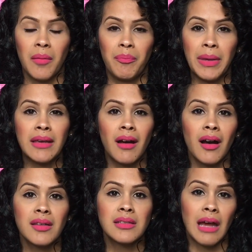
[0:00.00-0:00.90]

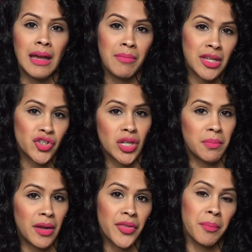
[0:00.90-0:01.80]
because I mentioned
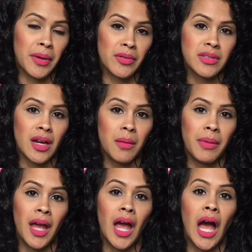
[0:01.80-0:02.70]
about the buildup,
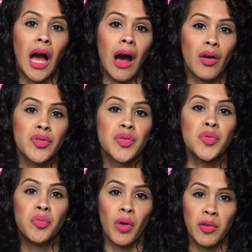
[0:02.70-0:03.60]
I'll
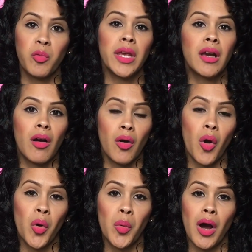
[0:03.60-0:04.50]
do 1 week I'll
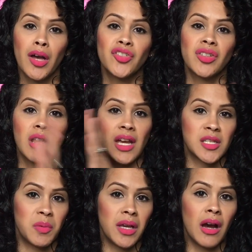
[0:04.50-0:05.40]
co-wash, the
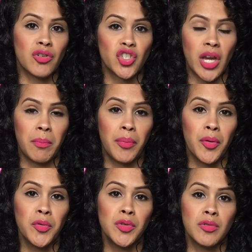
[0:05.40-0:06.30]
next week I'll
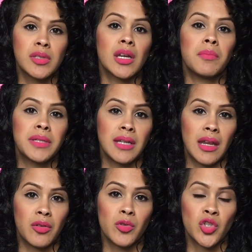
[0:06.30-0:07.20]
shampoo using a
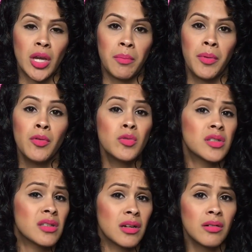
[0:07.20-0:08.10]
botanical shampoo,
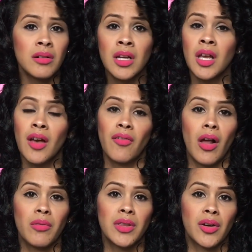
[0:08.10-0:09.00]
still
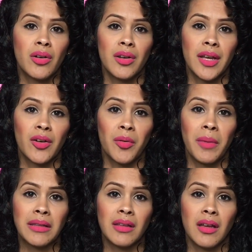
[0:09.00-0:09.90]
following the curly girl
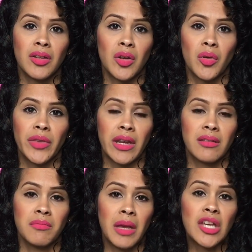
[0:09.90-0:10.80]
method, you know,
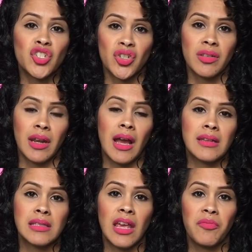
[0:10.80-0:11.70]
making sure that it
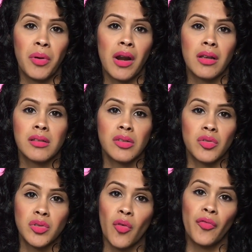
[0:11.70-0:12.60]
has safe products, no
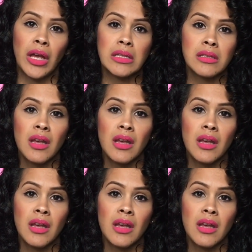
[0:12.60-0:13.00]
sulfates,